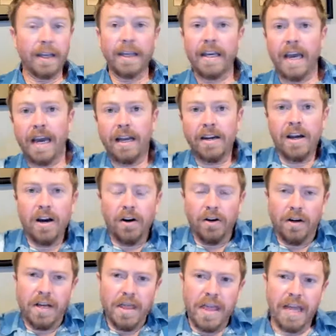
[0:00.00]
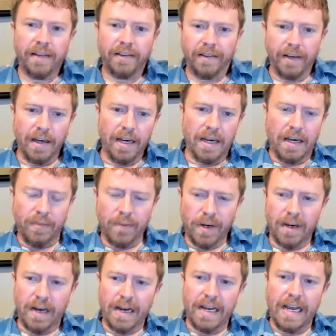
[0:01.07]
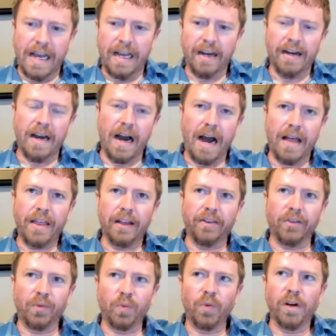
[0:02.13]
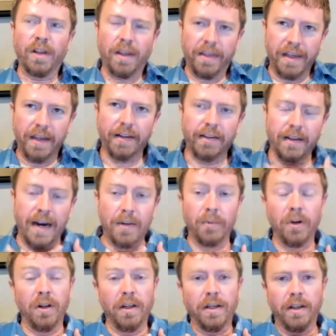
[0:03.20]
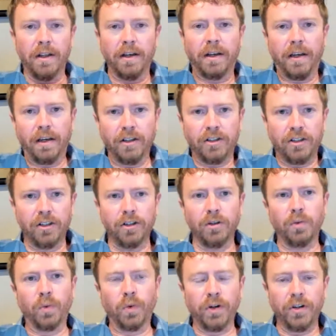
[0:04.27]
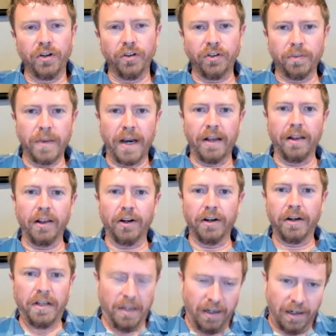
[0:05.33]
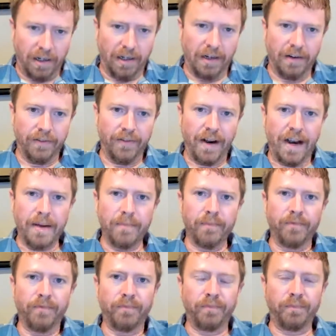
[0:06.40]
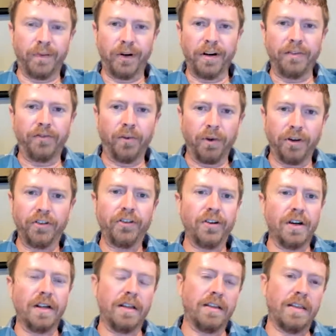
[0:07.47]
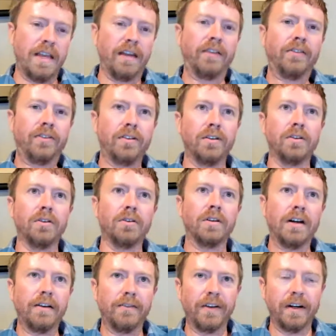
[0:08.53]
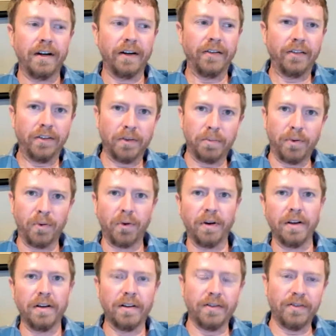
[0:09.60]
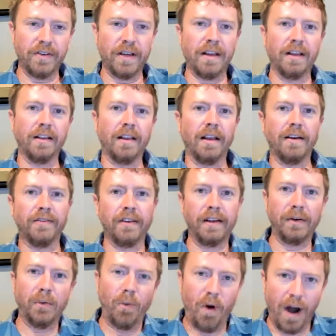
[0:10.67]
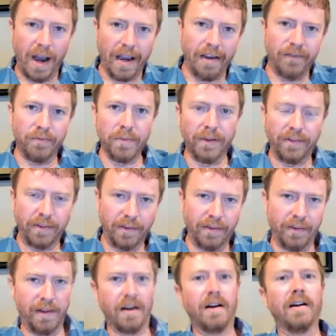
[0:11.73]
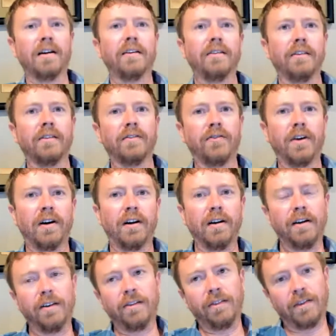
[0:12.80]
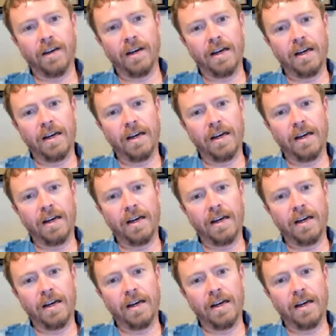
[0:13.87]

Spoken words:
Yeah, no, and that's one of the things that I'm really looking to reduce my learning curve. I'm pretty fortunate, thanks to a very supportive and loving wife, Mrs. Yonks, as far as